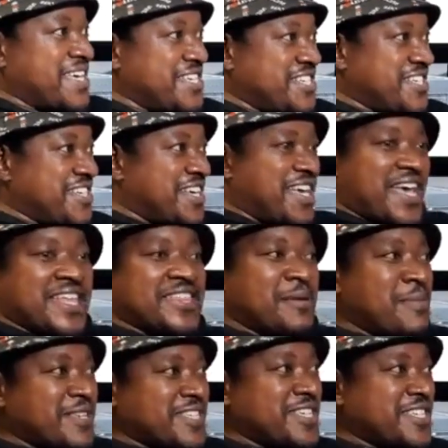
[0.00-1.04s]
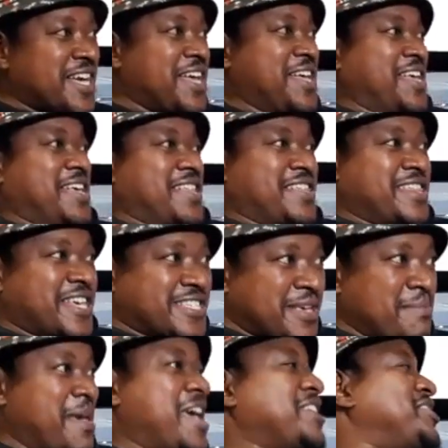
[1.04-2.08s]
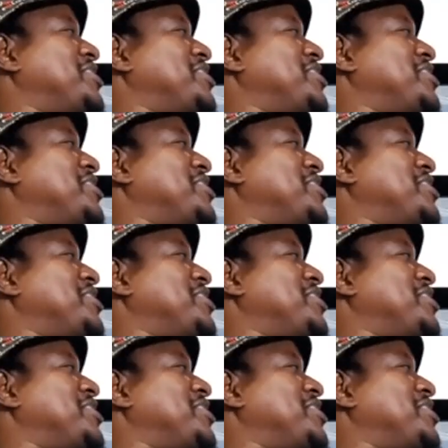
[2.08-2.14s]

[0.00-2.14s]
and the messenger, there's a match.